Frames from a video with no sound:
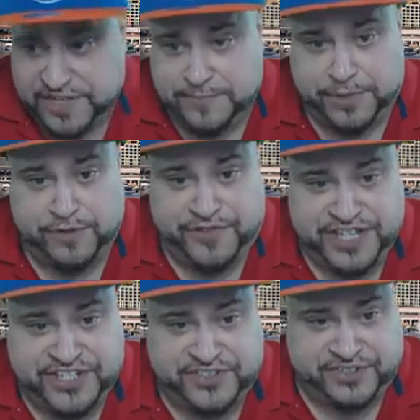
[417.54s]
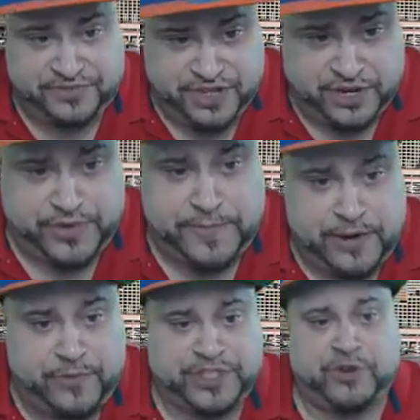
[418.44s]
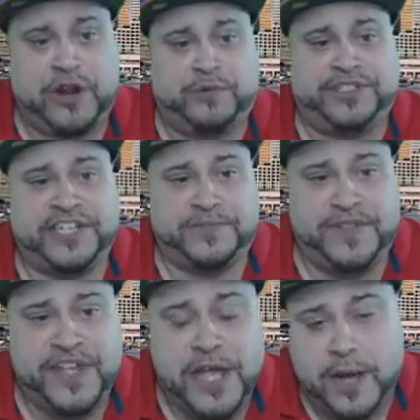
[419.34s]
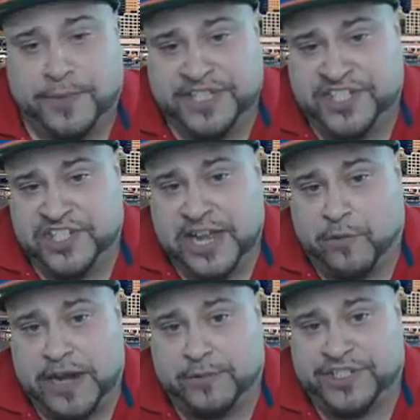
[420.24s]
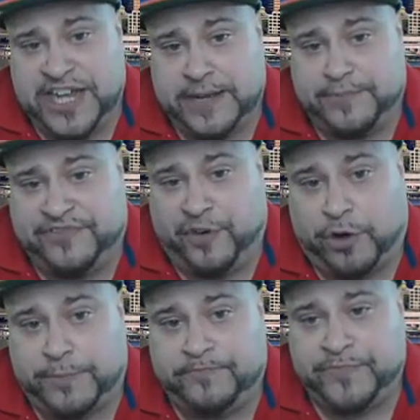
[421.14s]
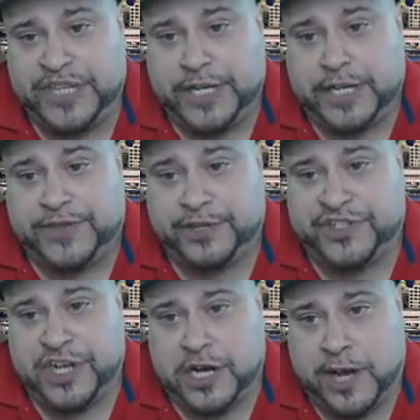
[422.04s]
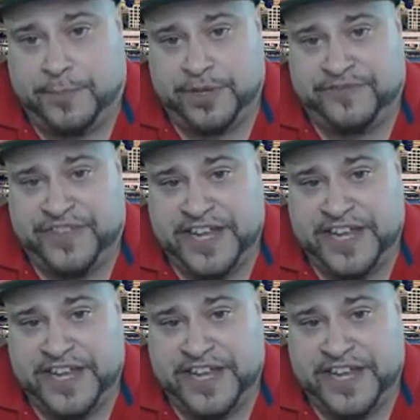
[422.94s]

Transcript: a link below for this. You can read about what's going on with Dick Smith. But this is like what I was saying before. There's a couple of